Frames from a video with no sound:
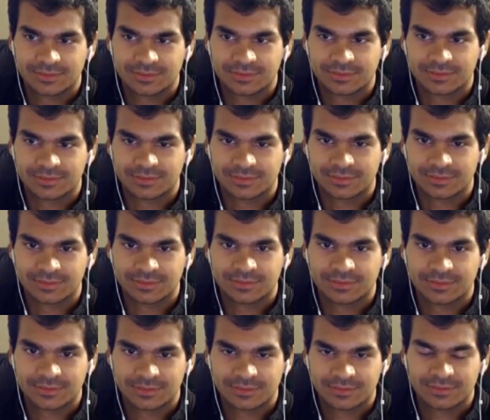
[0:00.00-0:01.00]

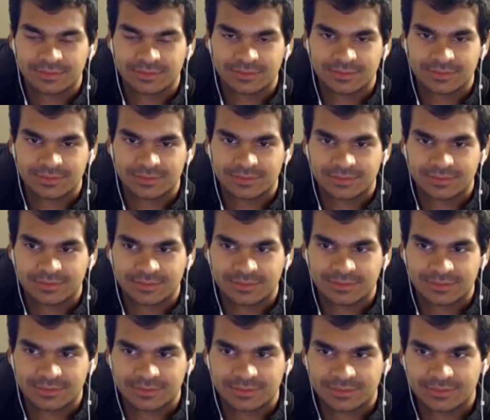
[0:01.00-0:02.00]

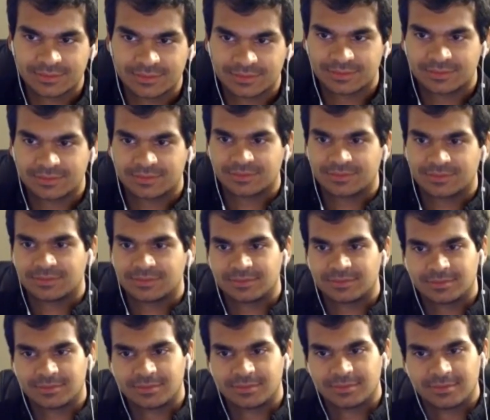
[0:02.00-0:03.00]

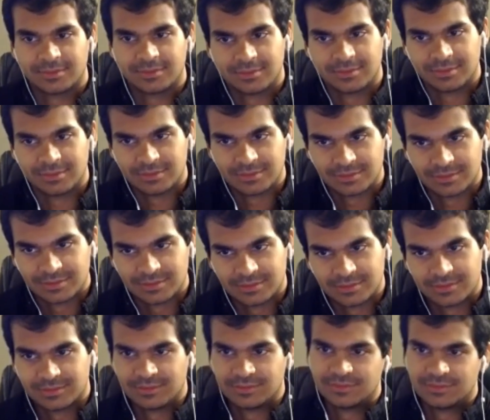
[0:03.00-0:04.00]

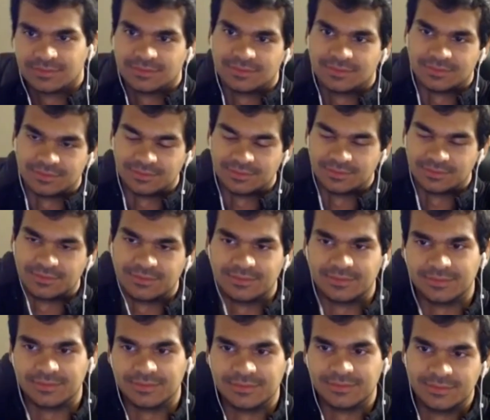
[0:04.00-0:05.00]

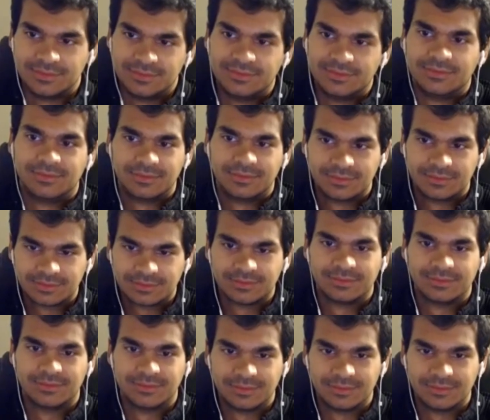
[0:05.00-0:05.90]
The person shown says nothing.